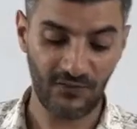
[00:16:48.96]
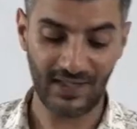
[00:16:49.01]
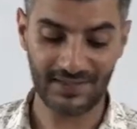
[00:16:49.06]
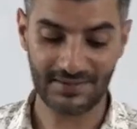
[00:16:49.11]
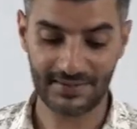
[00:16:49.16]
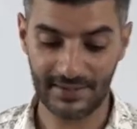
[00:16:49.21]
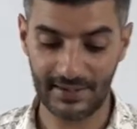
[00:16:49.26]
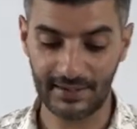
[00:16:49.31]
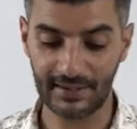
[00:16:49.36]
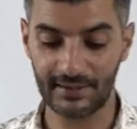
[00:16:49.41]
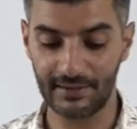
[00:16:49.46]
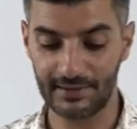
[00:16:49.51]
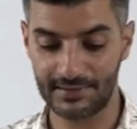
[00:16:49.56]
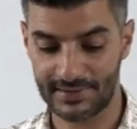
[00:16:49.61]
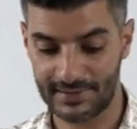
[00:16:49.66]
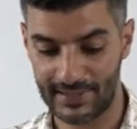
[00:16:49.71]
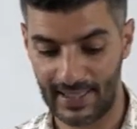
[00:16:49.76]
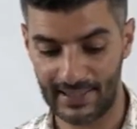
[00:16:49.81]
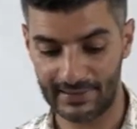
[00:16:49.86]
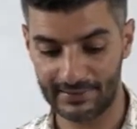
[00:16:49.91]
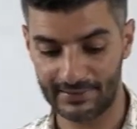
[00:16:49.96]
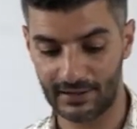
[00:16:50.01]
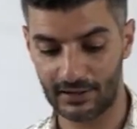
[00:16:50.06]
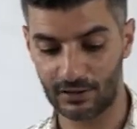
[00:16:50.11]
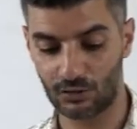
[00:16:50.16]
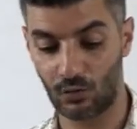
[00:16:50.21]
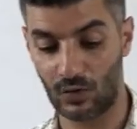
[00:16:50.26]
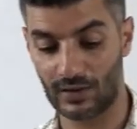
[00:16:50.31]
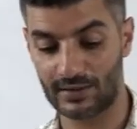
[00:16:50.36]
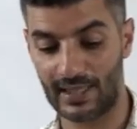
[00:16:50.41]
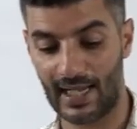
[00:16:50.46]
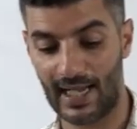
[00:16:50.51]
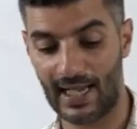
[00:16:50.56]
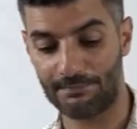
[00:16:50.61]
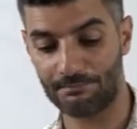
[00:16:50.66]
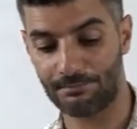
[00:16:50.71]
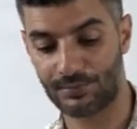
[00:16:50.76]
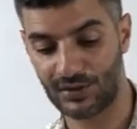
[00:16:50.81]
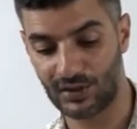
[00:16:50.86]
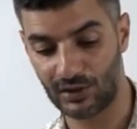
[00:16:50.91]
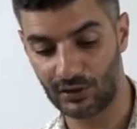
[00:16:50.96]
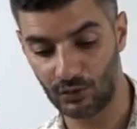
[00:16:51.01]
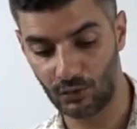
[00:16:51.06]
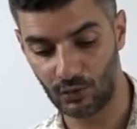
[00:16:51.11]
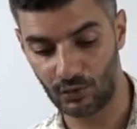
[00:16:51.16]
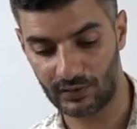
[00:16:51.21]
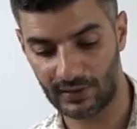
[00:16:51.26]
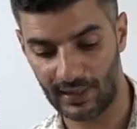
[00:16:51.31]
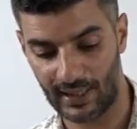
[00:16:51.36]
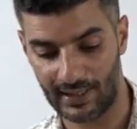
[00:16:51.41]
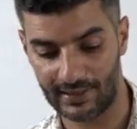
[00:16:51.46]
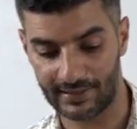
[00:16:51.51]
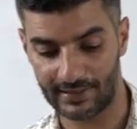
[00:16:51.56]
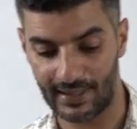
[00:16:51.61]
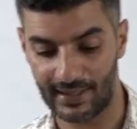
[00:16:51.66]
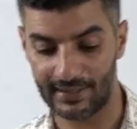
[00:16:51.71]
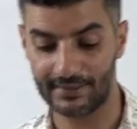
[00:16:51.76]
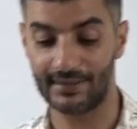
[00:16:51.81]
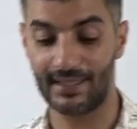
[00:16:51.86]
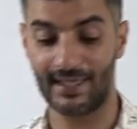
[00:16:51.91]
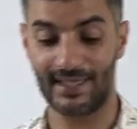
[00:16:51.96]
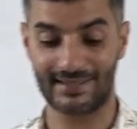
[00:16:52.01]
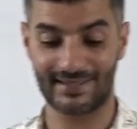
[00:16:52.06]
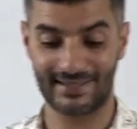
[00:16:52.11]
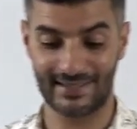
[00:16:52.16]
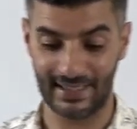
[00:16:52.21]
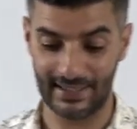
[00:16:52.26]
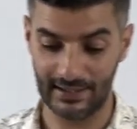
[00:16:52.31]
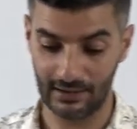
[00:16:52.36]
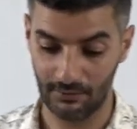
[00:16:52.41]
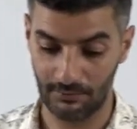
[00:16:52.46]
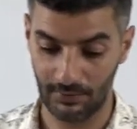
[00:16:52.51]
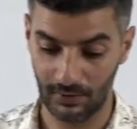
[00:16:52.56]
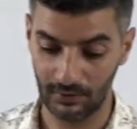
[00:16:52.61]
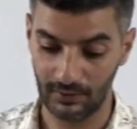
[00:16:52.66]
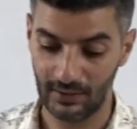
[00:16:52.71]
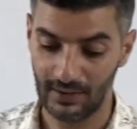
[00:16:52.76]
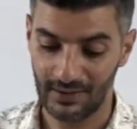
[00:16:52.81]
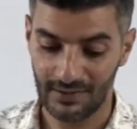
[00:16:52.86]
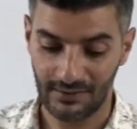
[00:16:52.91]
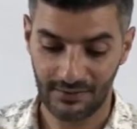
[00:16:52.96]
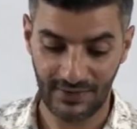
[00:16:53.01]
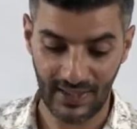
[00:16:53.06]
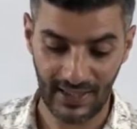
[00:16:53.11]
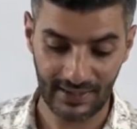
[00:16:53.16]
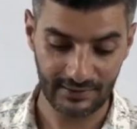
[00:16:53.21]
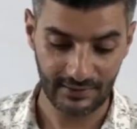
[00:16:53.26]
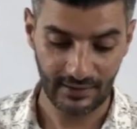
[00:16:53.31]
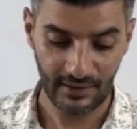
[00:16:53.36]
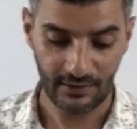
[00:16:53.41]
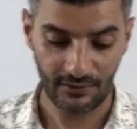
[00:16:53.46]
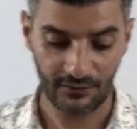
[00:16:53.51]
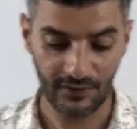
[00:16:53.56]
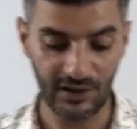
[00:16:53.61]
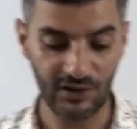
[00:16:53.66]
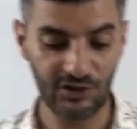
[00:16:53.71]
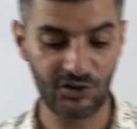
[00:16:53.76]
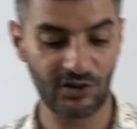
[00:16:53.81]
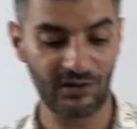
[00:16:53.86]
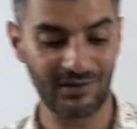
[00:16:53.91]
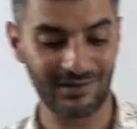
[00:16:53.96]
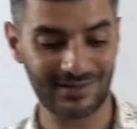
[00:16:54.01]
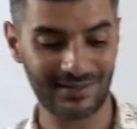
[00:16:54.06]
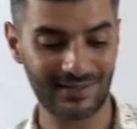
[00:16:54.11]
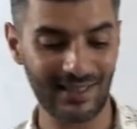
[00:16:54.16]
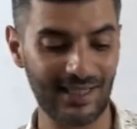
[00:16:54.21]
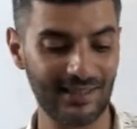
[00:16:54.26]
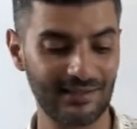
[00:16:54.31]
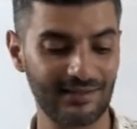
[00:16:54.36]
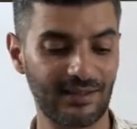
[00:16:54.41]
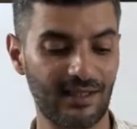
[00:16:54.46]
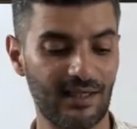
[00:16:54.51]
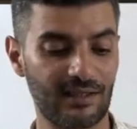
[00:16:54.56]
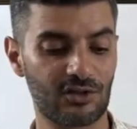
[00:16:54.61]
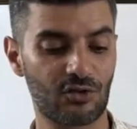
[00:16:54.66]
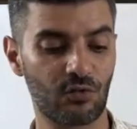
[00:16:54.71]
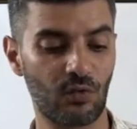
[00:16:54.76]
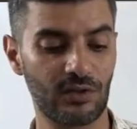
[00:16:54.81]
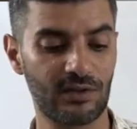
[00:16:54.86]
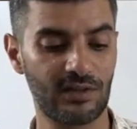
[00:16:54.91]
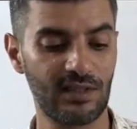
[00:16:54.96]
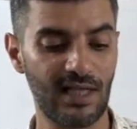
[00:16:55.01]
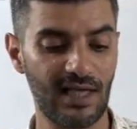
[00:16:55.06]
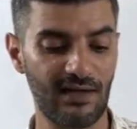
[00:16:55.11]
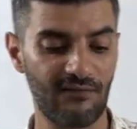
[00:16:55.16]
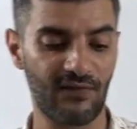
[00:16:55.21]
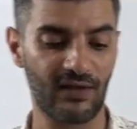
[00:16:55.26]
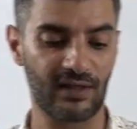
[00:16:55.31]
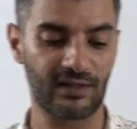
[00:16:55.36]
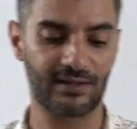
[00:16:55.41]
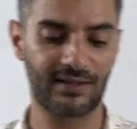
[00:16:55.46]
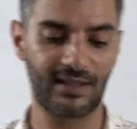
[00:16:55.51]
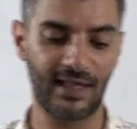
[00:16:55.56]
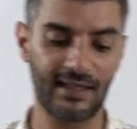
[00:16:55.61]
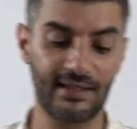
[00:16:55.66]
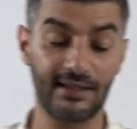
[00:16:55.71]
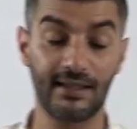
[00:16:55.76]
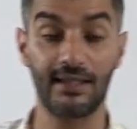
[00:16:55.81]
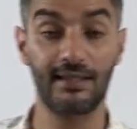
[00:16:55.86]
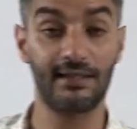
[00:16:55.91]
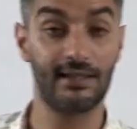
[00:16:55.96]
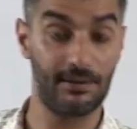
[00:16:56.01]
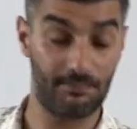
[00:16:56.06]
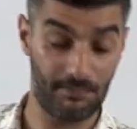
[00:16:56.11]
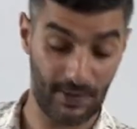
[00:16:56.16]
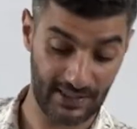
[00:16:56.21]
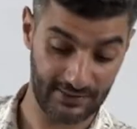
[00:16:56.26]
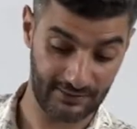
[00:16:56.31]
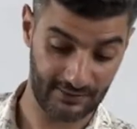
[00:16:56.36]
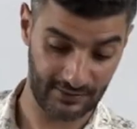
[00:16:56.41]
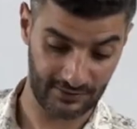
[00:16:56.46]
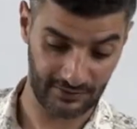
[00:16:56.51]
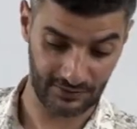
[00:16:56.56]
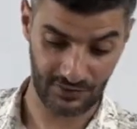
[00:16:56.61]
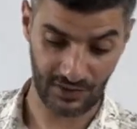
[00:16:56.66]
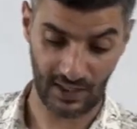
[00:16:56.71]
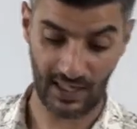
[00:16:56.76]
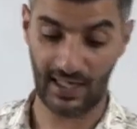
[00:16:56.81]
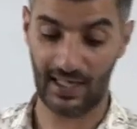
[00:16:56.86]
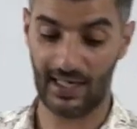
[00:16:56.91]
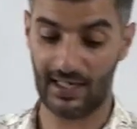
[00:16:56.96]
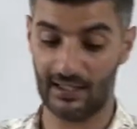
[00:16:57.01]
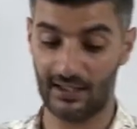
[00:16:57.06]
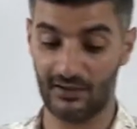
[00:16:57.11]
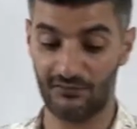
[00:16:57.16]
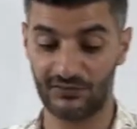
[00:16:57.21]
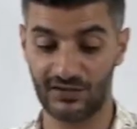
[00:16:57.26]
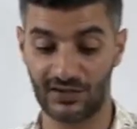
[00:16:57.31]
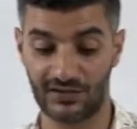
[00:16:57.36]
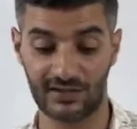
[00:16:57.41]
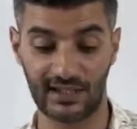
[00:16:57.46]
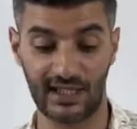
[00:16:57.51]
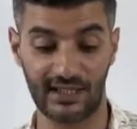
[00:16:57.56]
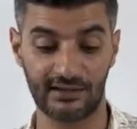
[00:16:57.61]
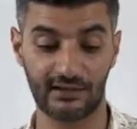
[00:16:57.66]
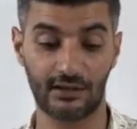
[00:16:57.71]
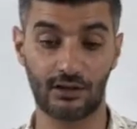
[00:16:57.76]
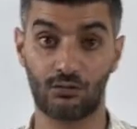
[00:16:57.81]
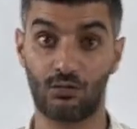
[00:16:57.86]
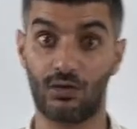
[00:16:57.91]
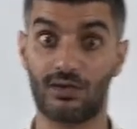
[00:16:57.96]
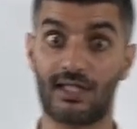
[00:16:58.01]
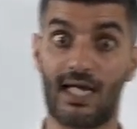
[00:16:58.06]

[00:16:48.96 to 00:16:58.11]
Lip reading: a single standard was absolute and unassailable, then regional standards would never gain independence. If the standard was